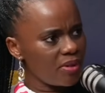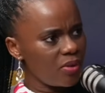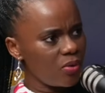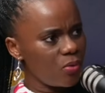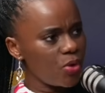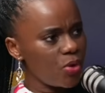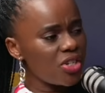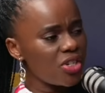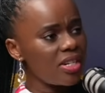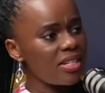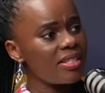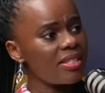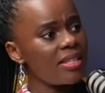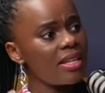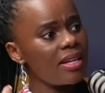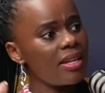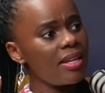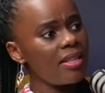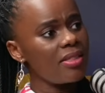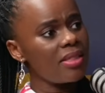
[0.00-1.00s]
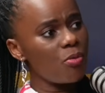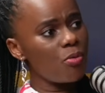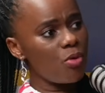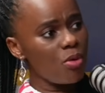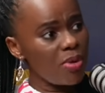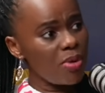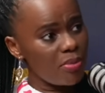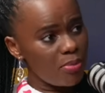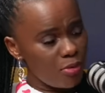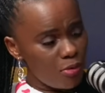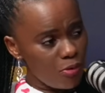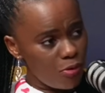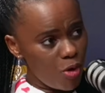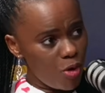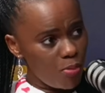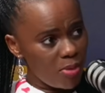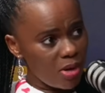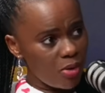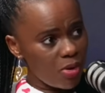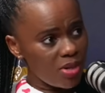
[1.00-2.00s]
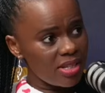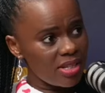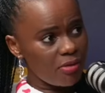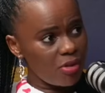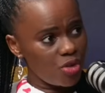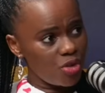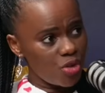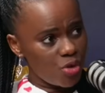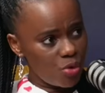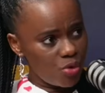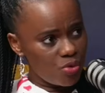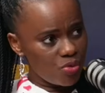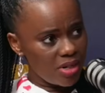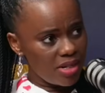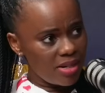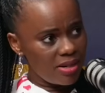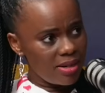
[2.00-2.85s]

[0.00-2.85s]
which is the, the woman before me because they've got children.